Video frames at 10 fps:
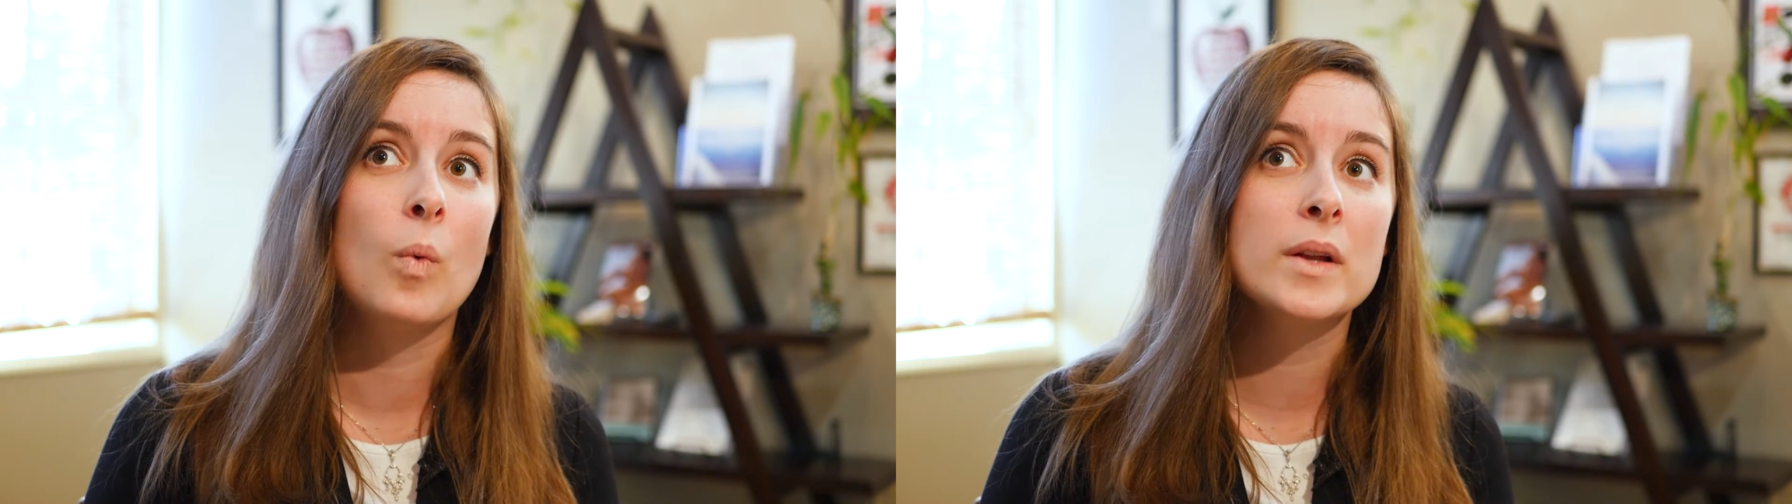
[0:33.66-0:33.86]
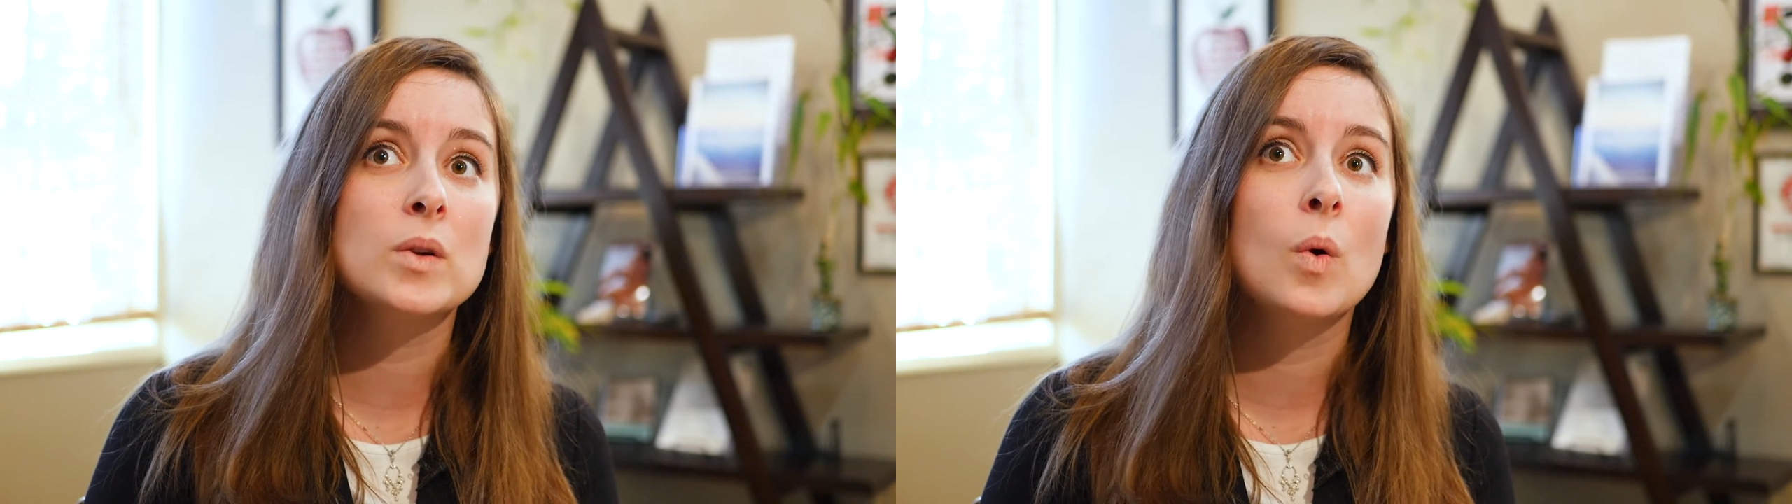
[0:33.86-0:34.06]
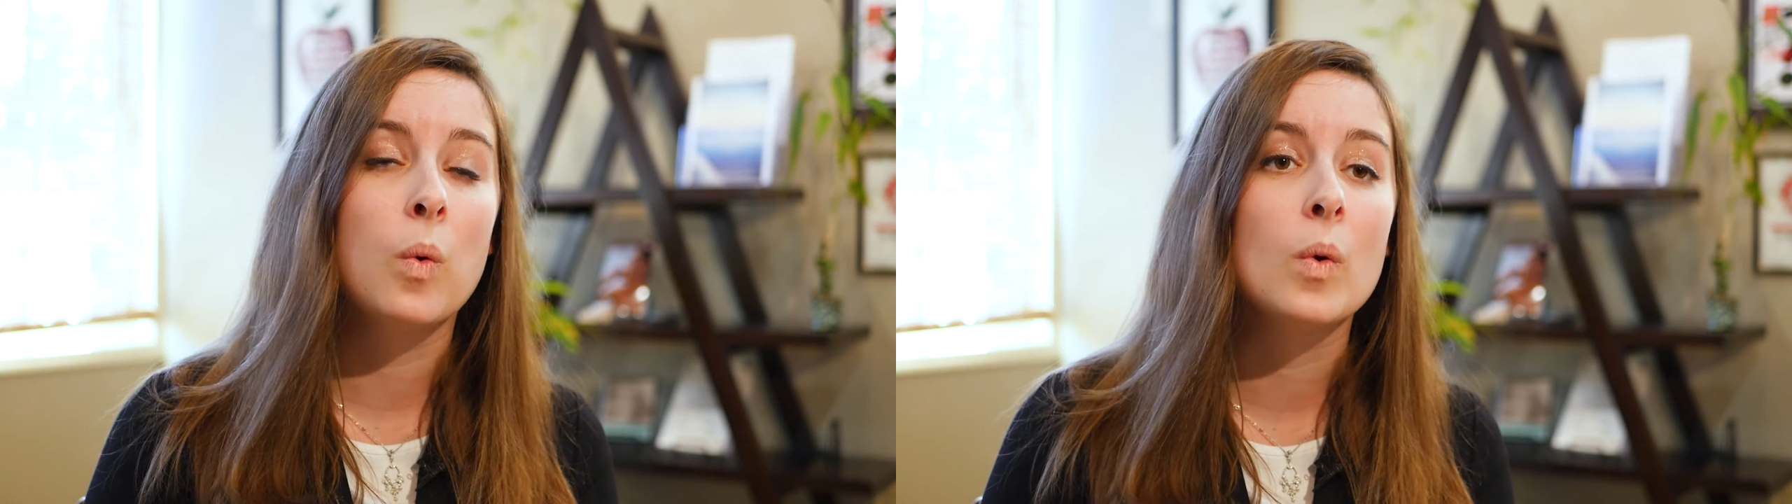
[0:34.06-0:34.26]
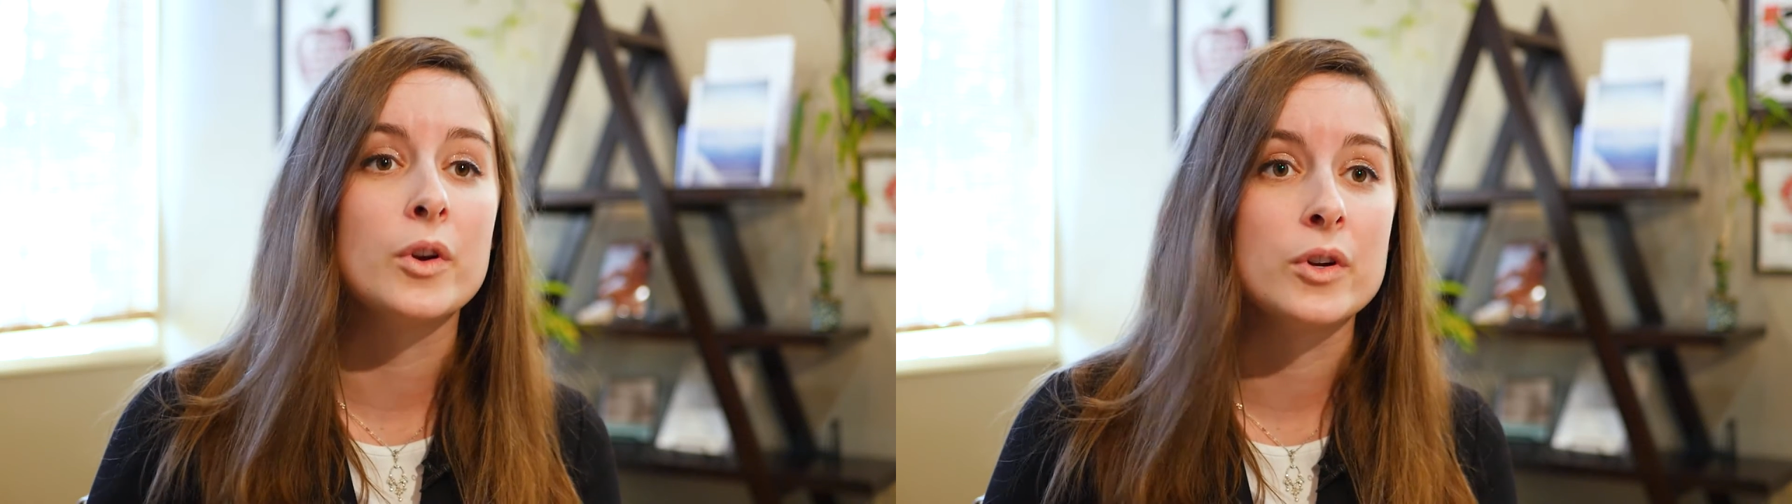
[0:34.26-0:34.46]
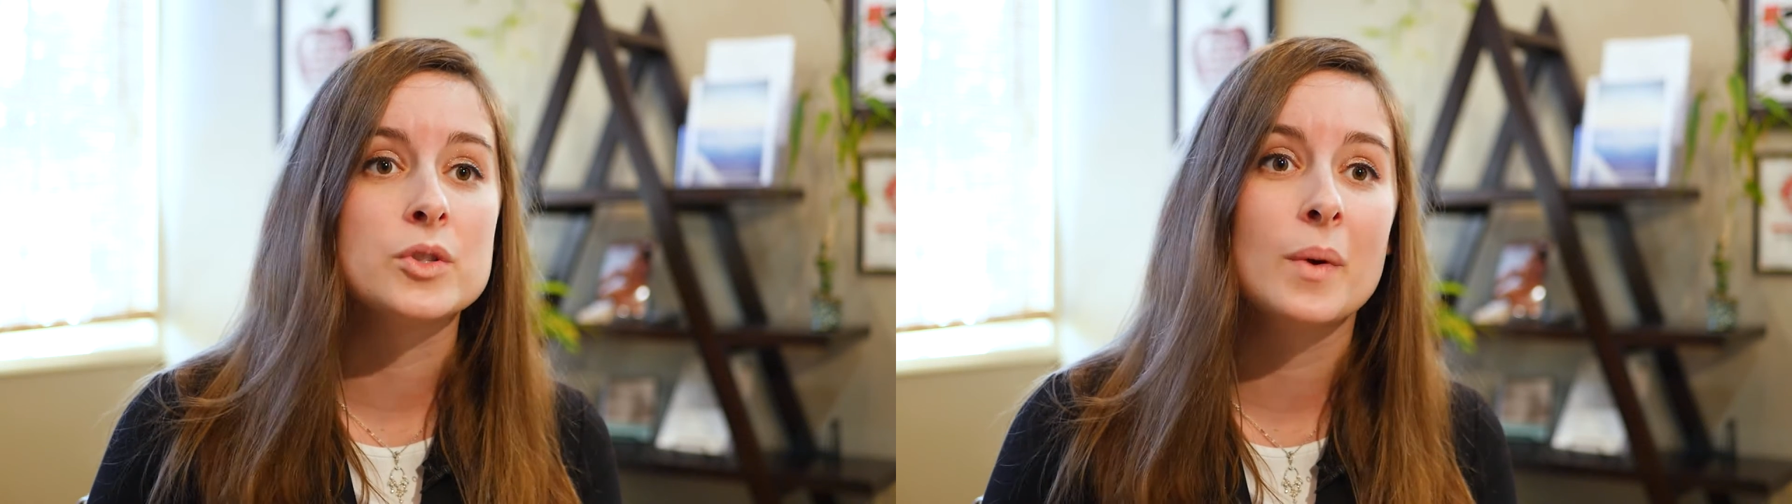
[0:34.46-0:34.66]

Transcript: one quarter,